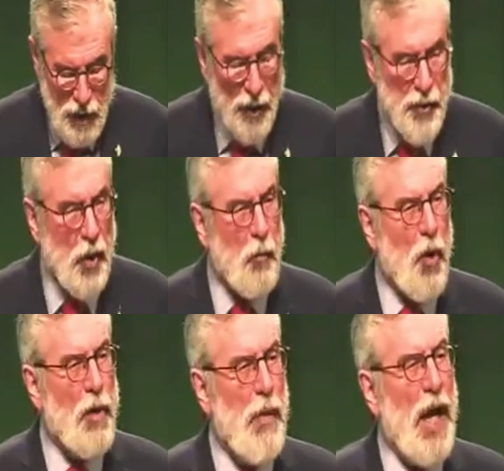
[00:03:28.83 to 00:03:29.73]
And there
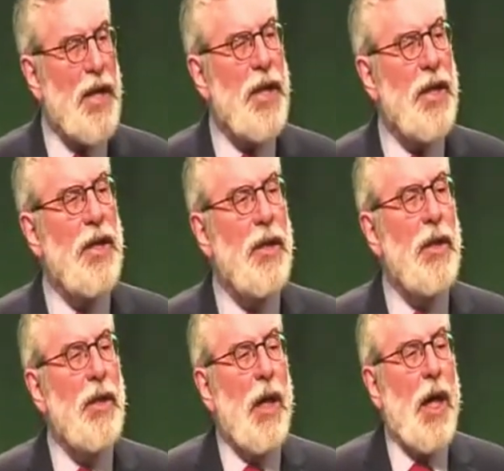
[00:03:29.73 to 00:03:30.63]
were many
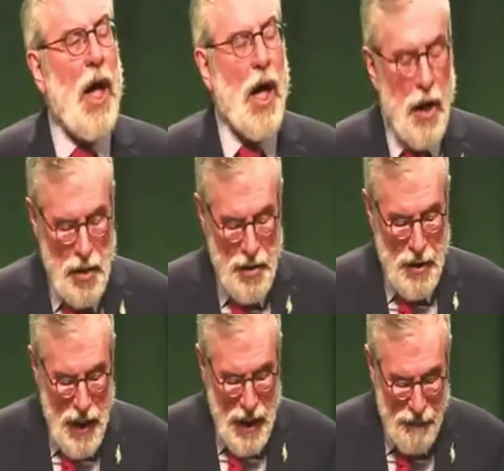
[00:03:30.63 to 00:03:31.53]
hard
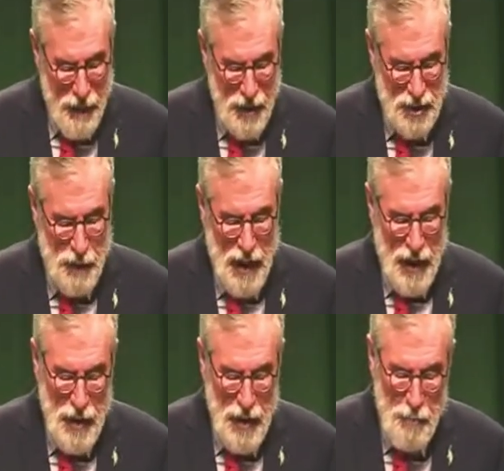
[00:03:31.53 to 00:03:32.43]
efforts
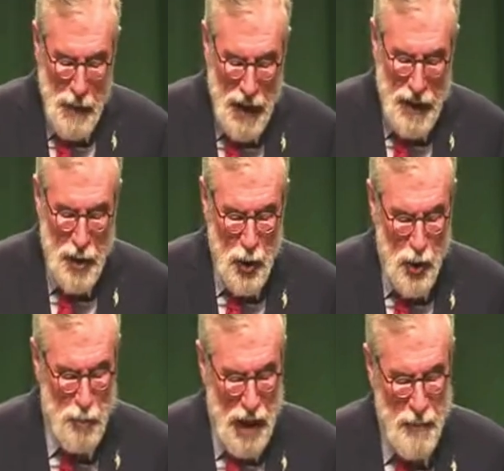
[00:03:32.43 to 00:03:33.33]
by many
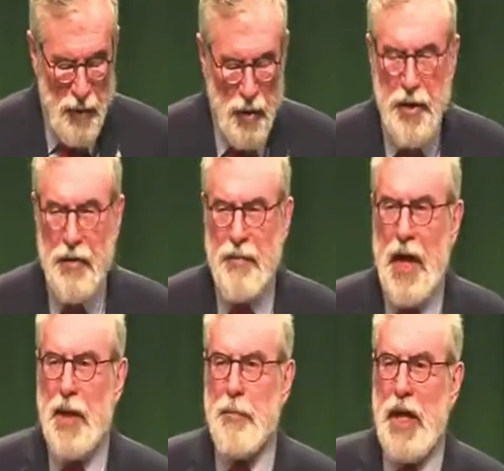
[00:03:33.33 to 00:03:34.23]
good people to
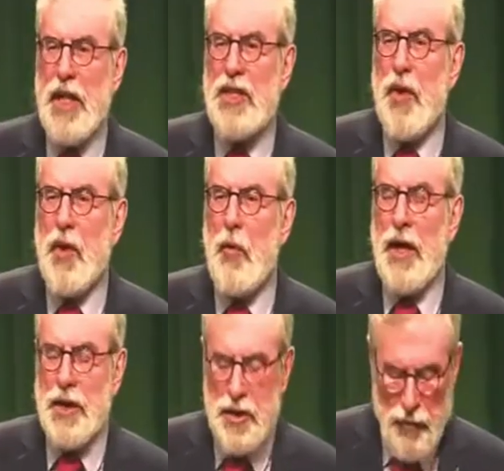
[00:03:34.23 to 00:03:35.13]
find peaceful
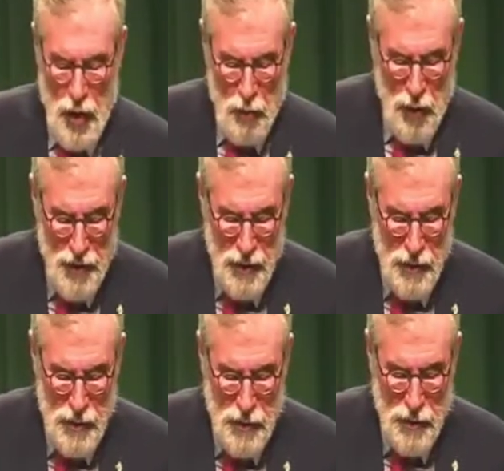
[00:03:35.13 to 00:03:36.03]
ways forward,
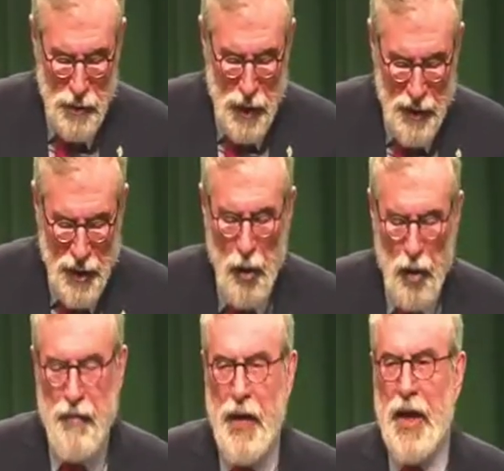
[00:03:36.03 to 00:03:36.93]
and they all
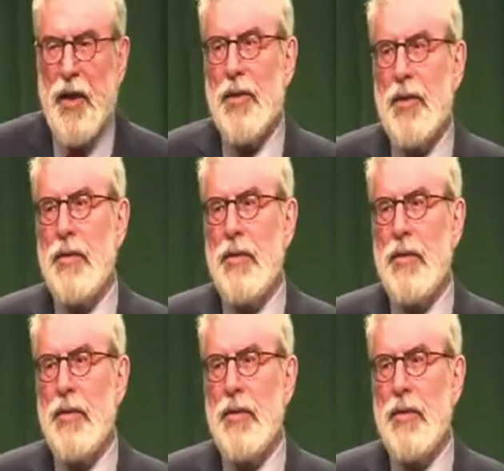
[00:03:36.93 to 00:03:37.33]
failed.